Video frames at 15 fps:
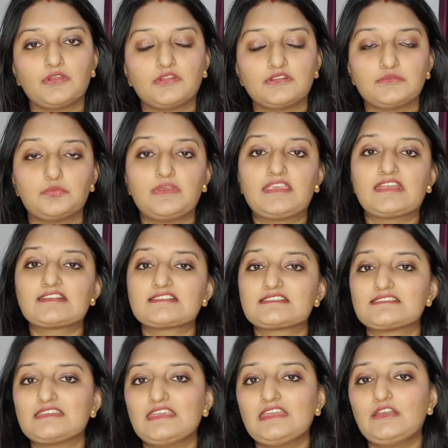We can
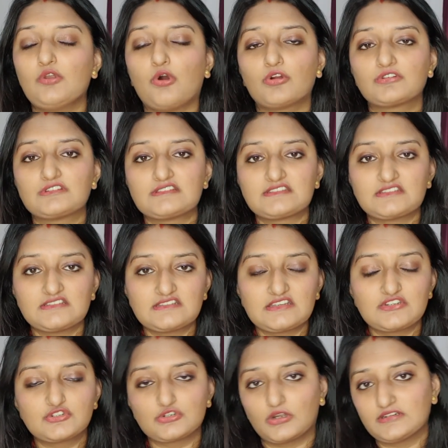see long distance
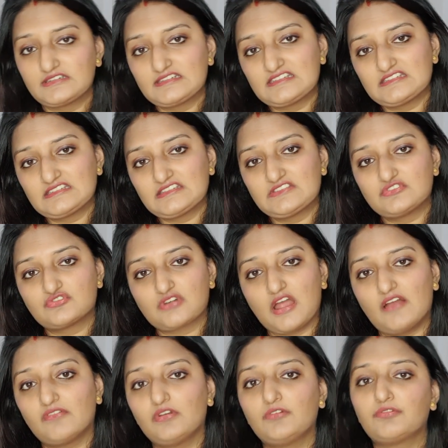and short distance
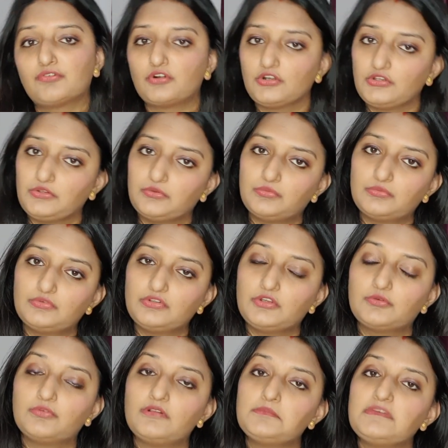travel for you.
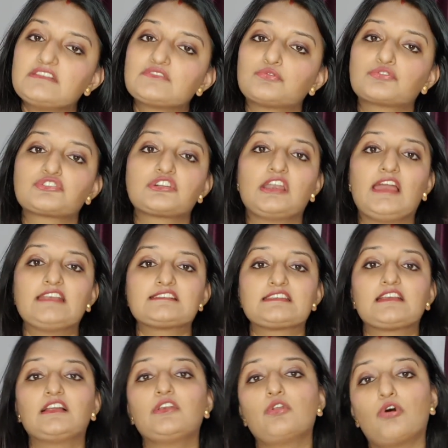You will be
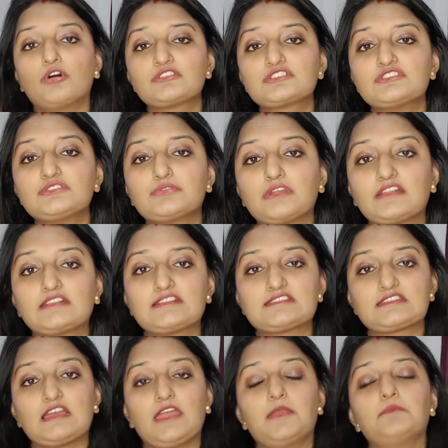socializing a lot during this
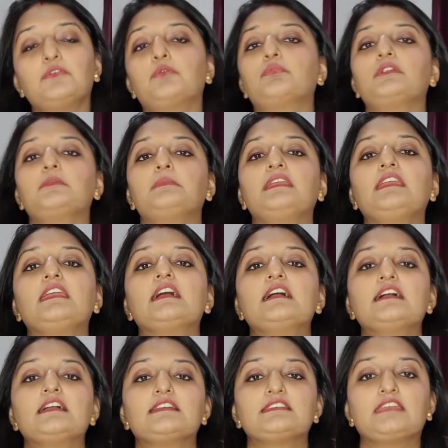time. You will be
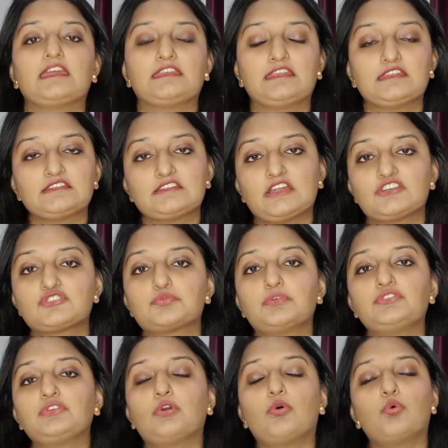getting in touch
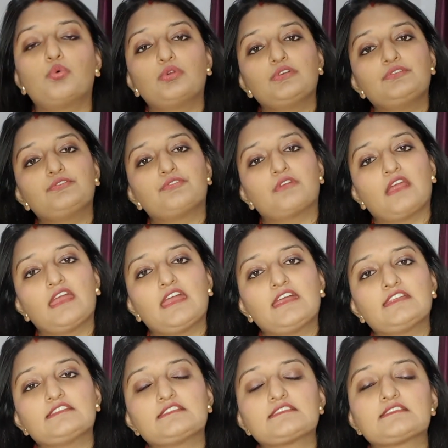with your old
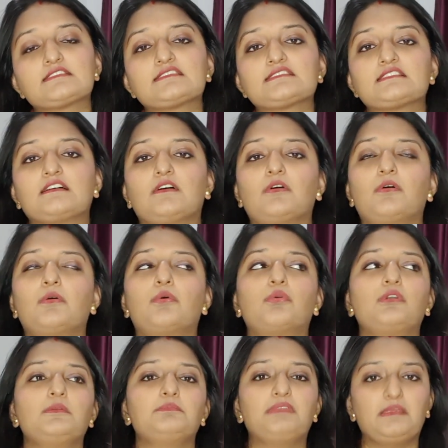friends,
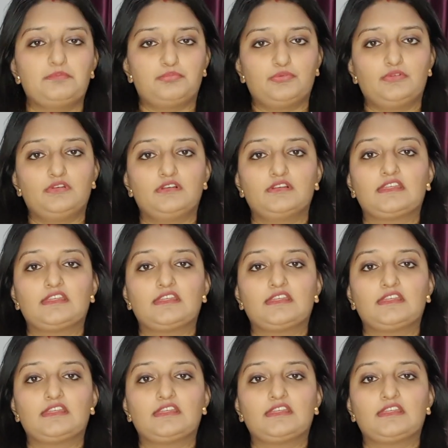old people,